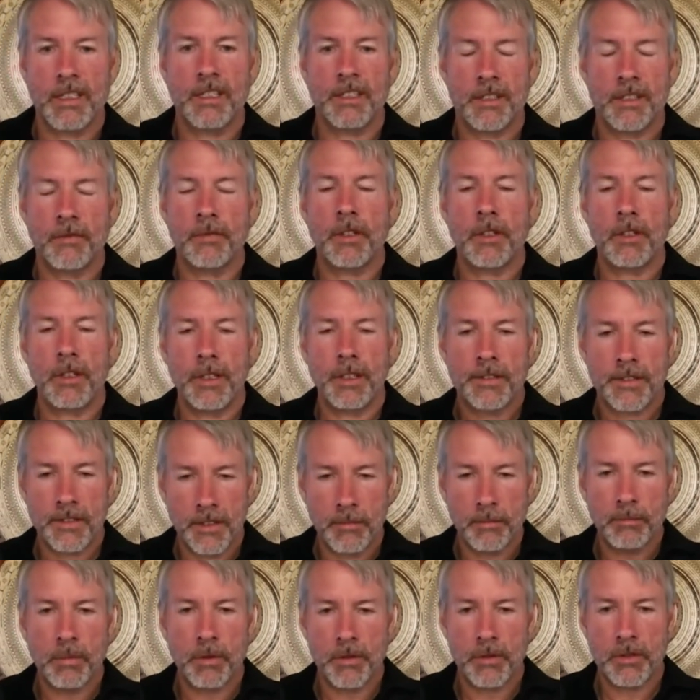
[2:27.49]
It's a very
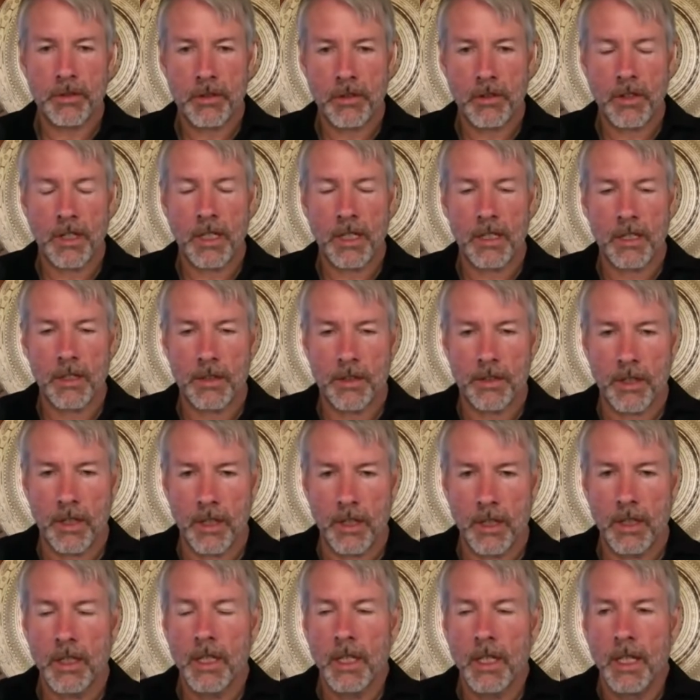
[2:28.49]
simple
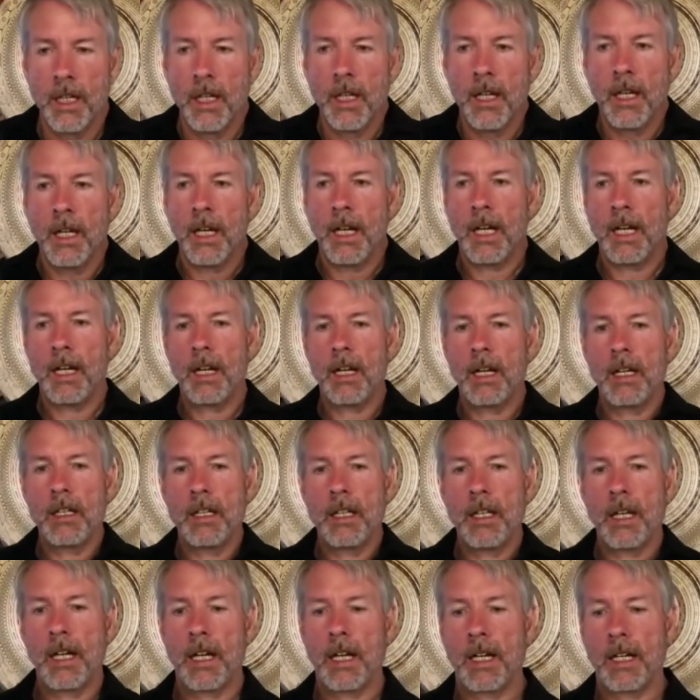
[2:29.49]
strategy.
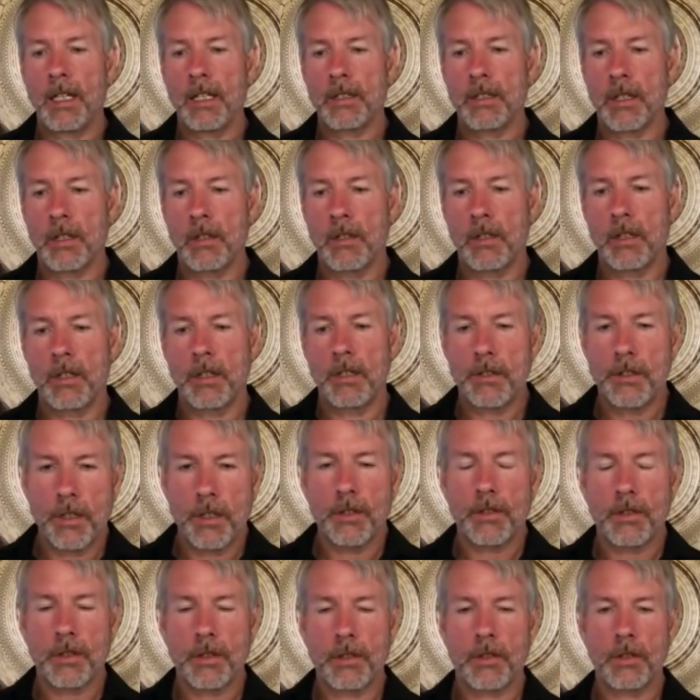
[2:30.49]
And as large
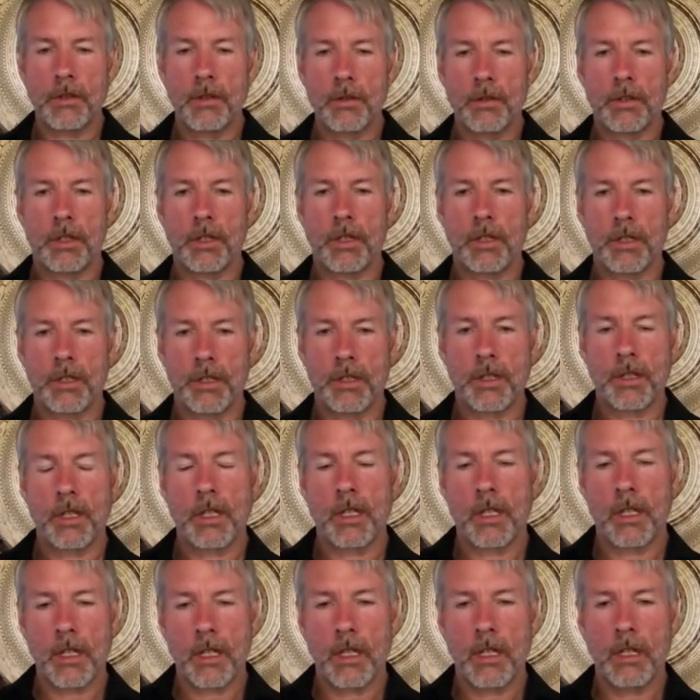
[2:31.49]
institutions
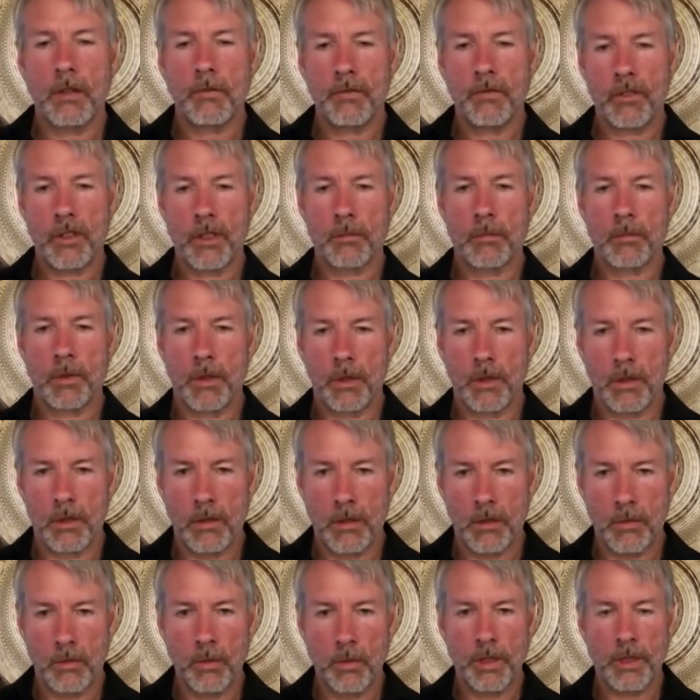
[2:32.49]
get
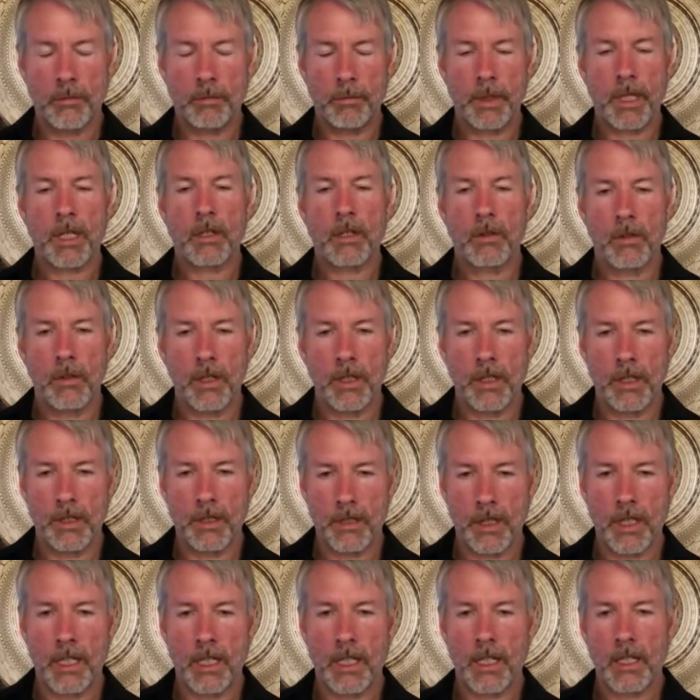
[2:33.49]
comfortable with Bitcoin as
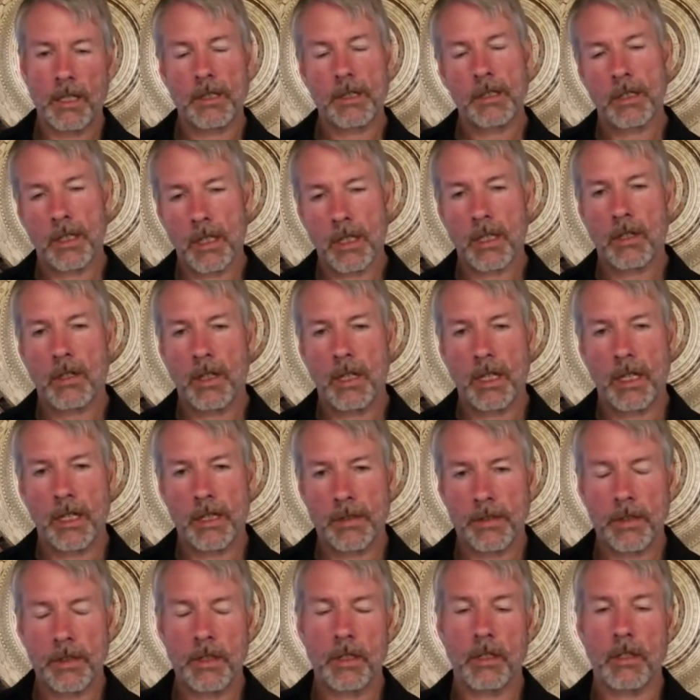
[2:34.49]
an asset
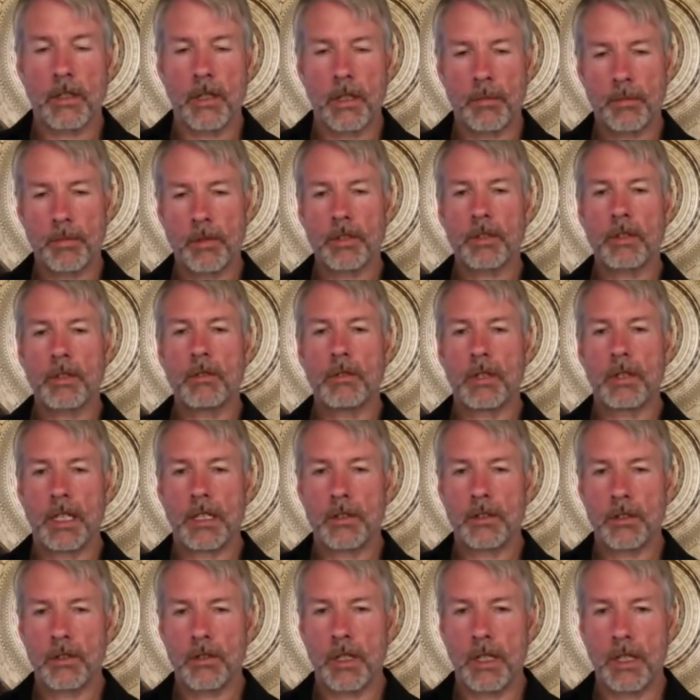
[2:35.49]
class, then they're going to pursue that
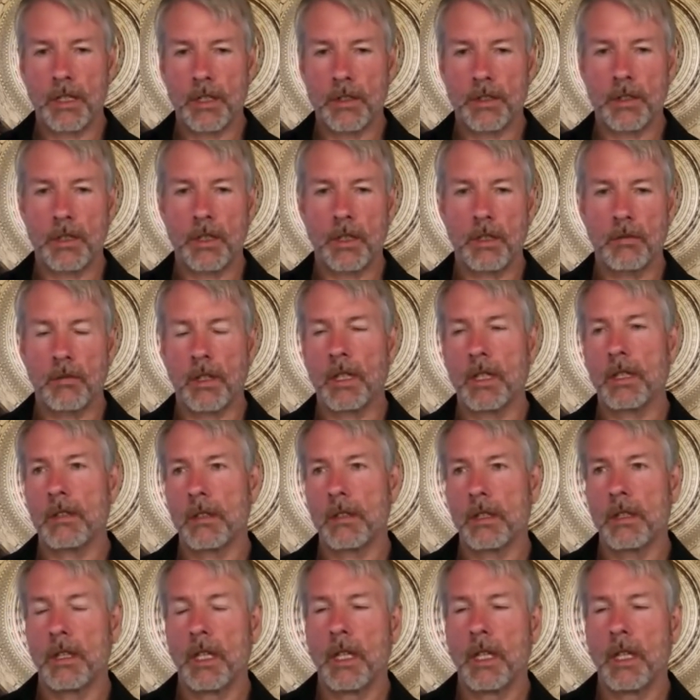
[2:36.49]
strategy, right?